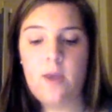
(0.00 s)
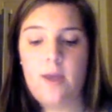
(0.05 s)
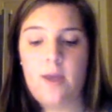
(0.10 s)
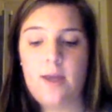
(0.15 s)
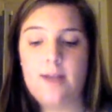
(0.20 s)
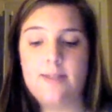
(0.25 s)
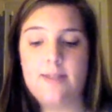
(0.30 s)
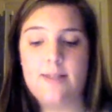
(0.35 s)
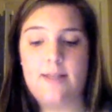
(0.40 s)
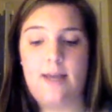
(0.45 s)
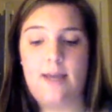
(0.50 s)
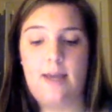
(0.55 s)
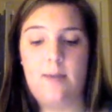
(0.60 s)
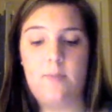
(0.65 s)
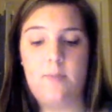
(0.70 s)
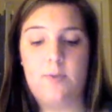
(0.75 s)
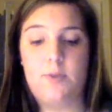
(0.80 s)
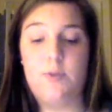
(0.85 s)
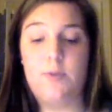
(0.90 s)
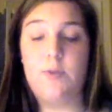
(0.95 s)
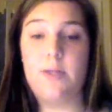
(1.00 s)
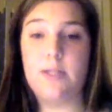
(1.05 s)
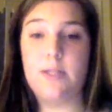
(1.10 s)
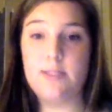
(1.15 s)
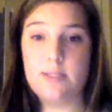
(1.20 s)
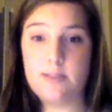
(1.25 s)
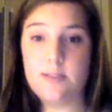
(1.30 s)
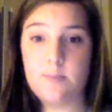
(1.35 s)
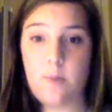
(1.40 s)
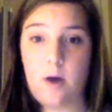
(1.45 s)
And as the amplitude
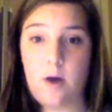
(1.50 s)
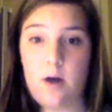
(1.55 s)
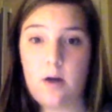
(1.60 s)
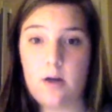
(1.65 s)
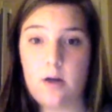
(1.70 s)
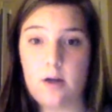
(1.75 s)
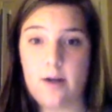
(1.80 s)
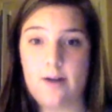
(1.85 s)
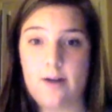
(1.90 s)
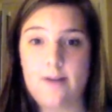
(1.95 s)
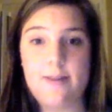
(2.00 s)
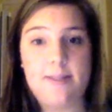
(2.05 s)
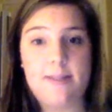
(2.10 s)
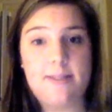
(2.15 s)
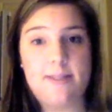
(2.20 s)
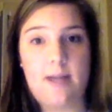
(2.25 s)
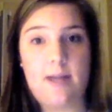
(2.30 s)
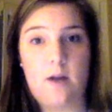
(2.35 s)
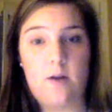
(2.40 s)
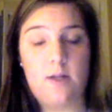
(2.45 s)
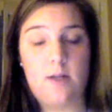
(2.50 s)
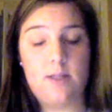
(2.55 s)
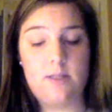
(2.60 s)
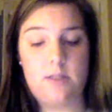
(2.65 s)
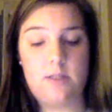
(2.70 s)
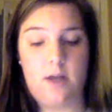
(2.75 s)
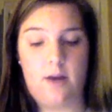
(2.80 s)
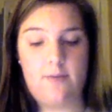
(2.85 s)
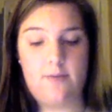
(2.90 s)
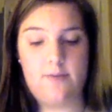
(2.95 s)
gets smaller, the sound gets
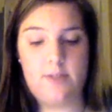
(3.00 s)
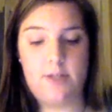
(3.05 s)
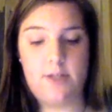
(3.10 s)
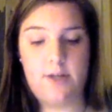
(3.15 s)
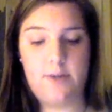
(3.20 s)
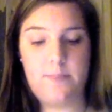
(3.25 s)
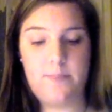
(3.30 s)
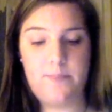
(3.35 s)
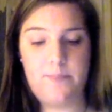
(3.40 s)
softer.